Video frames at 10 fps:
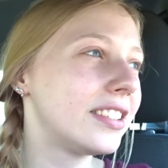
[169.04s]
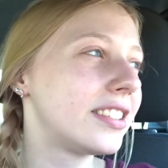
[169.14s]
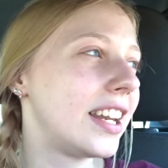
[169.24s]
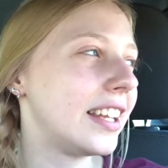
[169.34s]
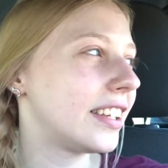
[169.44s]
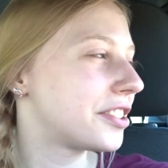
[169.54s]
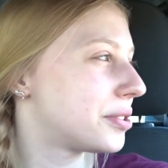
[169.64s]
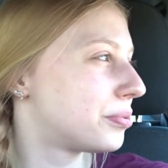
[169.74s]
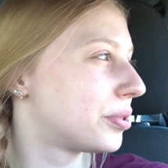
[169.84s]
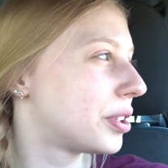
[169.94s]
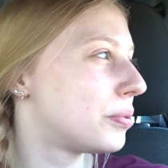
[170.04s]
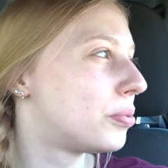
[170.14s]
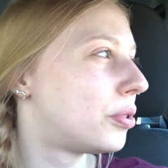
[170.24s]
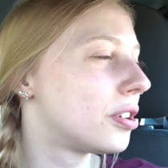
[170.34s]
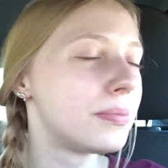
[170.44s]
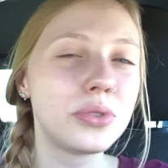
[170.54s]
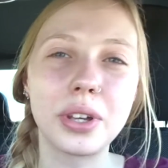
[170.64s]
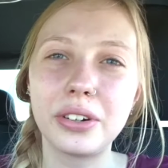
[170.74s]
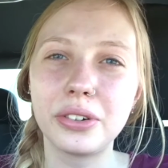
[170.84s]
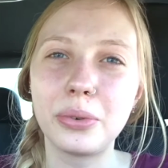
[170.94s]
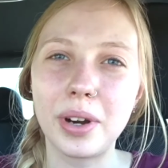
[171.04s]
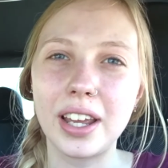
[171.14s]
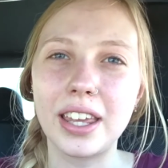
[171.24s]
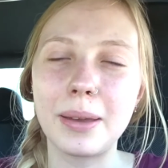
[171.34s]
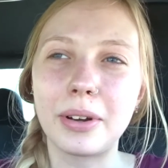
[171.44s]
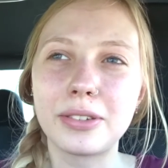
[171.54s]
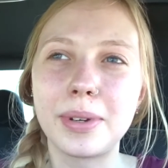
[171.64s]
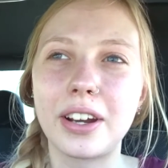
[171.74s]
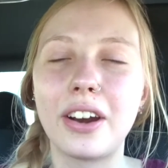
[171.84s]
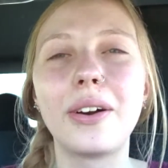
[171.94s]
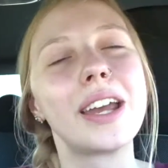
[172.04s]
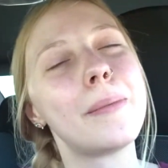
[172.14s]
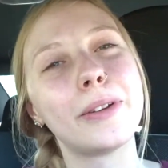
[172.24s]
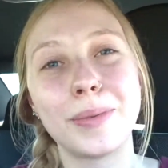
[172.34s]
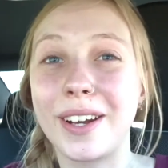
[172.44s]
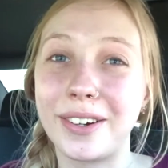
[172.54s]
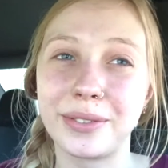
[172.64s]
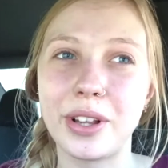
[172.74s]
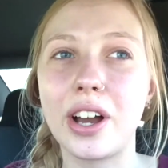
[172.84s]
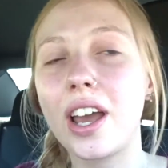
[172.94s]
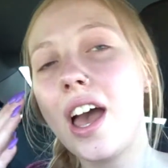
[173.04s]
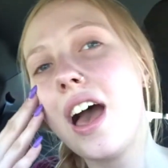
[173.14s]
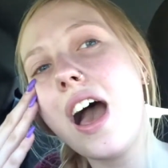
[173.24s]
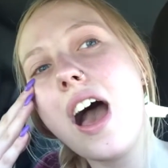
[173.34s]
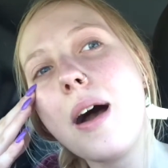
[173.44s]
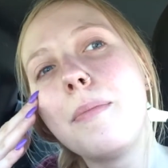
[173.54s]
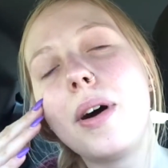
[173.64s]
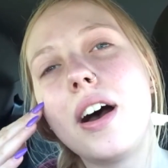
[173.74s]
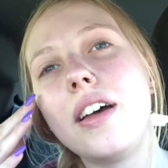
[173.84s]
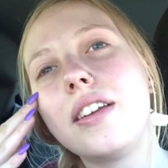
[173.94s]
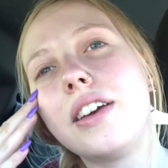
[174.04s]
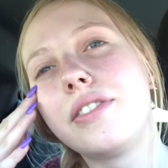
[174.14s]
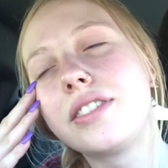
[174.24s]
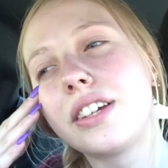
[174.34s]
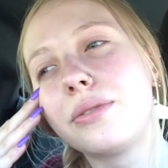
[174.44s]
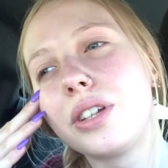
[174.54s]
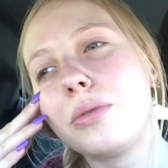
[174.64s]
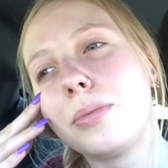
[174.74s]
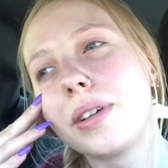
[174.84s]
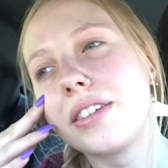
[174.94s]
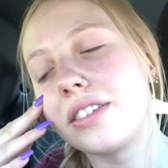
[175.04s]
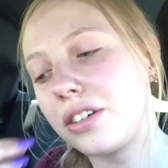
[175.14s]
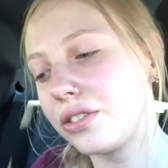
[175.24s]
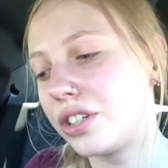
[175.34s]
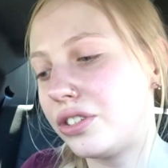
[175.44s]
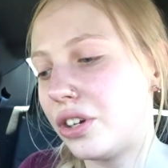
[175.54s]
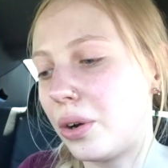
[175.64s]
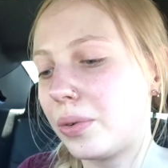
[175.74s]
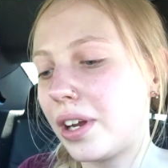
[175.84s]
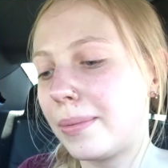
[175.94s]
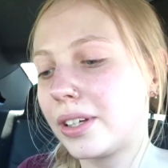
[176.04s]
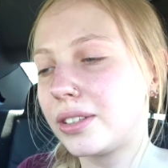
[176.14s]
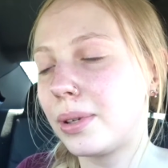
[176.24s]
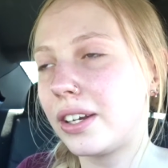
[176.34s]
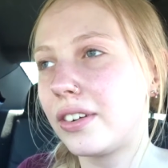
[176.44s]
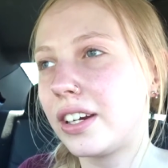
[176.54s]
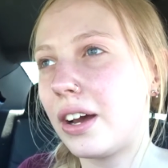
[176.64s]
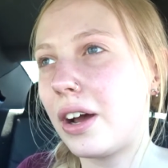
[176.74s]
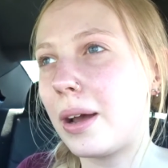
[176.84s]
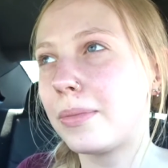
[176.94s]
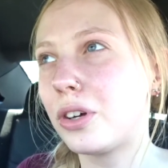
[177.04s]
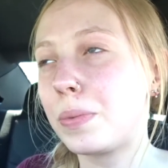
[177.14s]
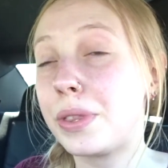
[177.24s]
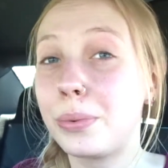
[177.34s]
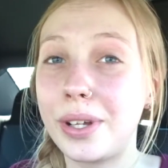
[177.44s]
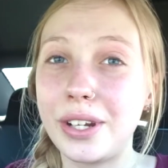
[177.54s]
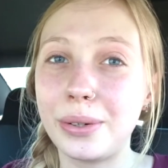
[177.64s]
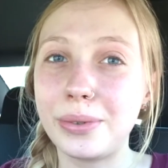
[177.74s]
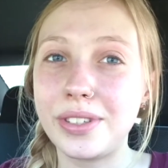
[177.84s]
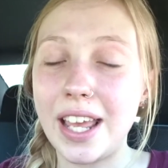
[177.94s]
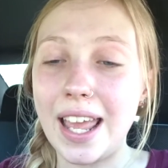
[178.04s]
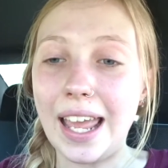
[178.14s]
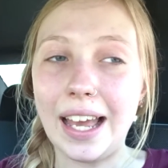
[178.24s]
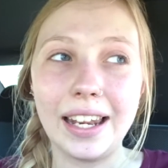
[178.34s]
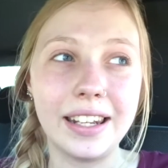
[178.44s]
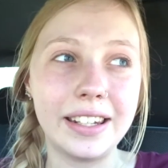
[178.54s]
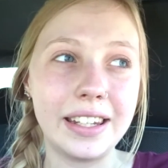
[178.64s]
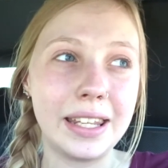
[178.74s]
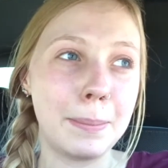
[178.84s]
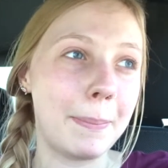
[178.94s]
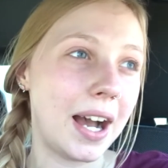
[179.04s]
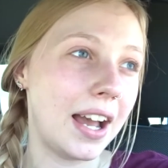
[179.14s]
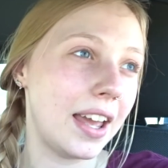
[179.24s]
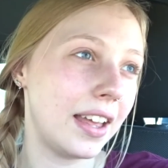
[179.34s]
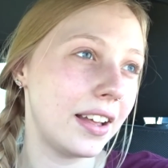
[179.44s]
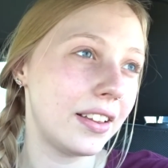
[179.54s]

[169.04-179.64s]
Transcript: today is actually really warm, so I don't know why I came out to my car. Oh, I came out to my car to vlog. But if it's like really warm like this, I usually don't. I'm like sweating right now. I'm gonna open the windows and eat my